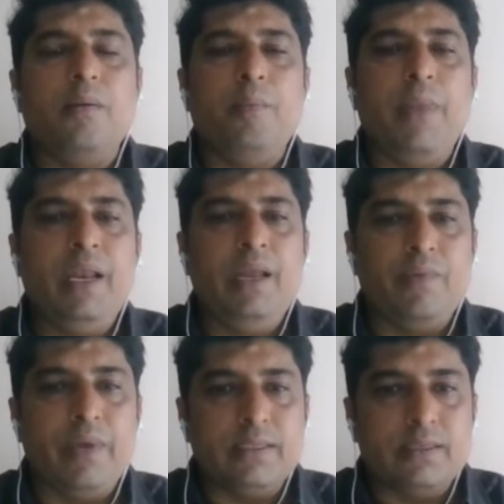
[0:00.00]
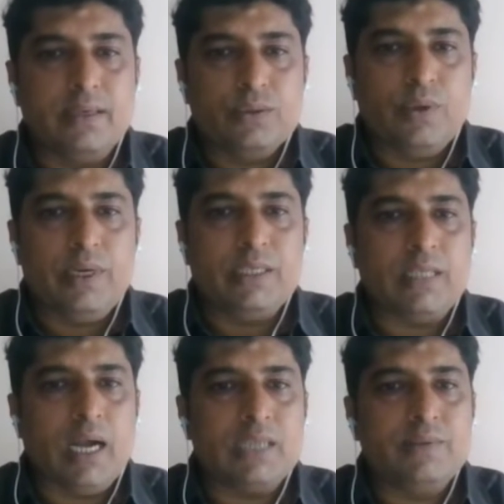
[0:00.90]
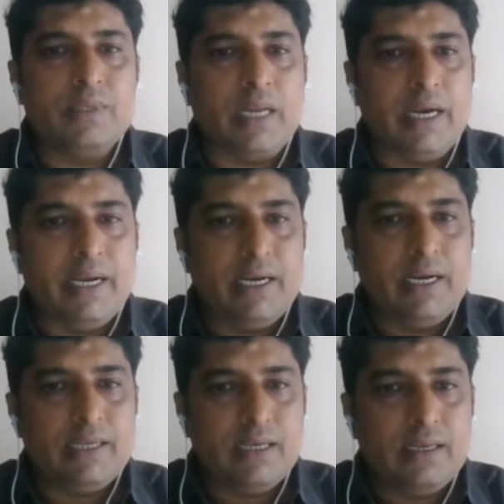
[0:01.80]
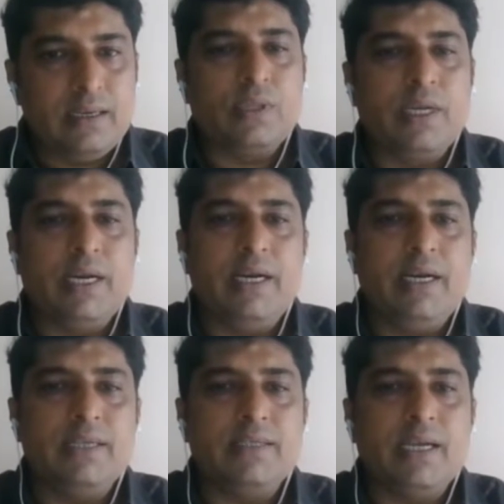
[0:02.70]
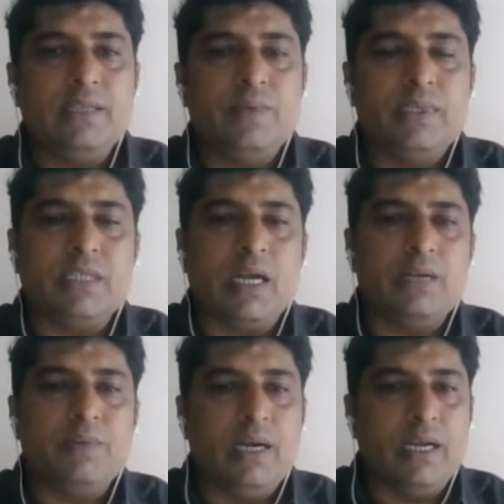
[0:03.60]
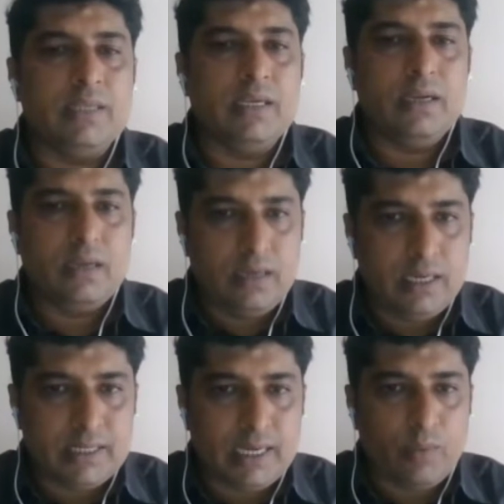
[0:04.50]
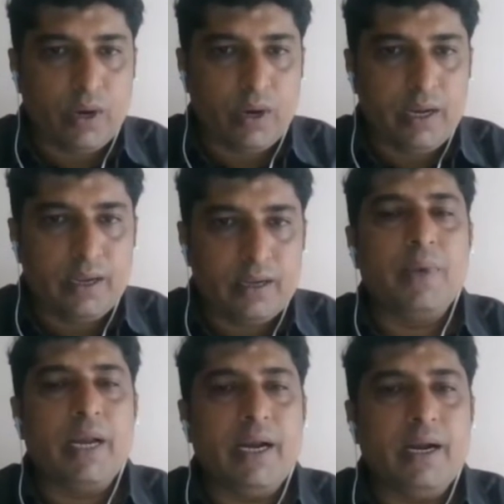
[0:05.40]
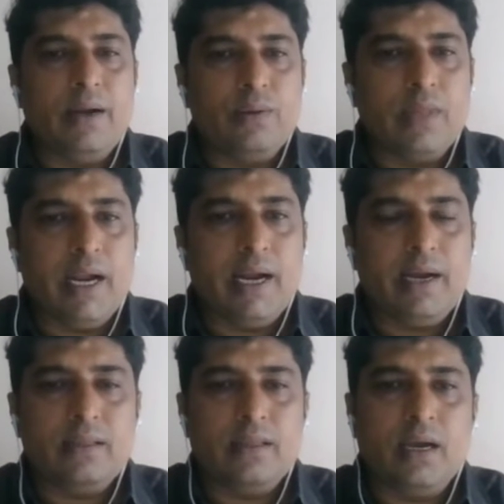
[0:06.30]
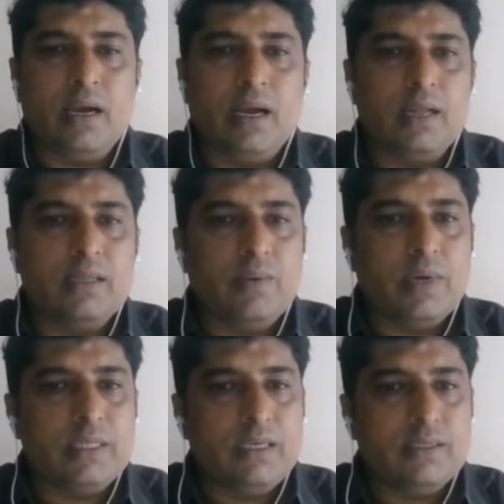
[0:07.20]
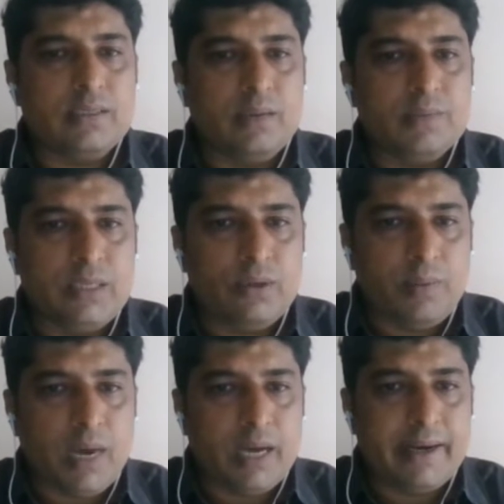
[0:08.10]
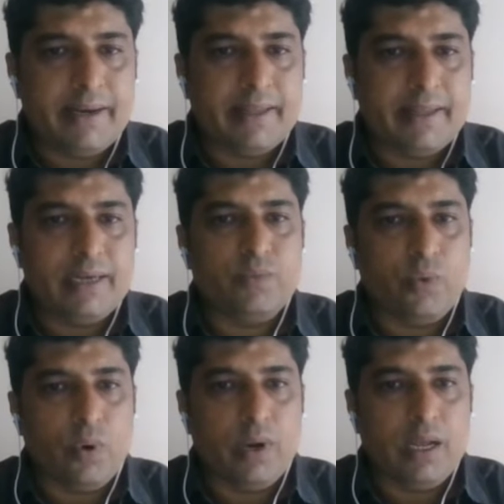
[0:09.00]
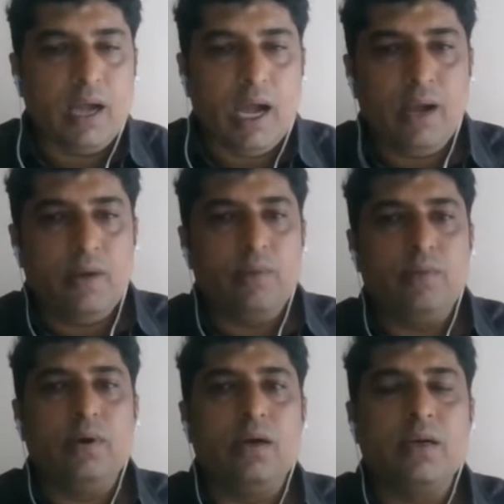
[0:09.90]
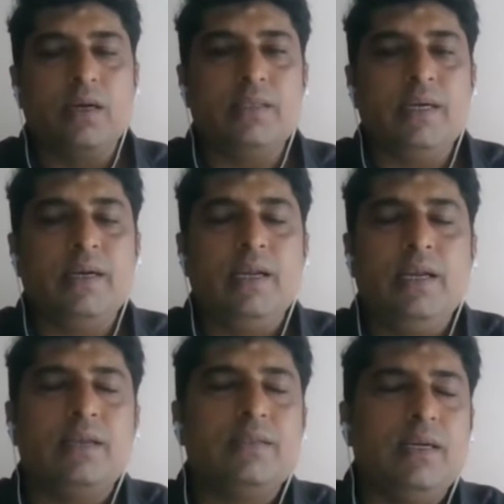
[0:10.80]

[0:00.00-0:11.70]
many ways. So it starts with 3D design. So 3D design will start with design modeling. Upgraded to that, the another version comes into market, that is 4D. I have recently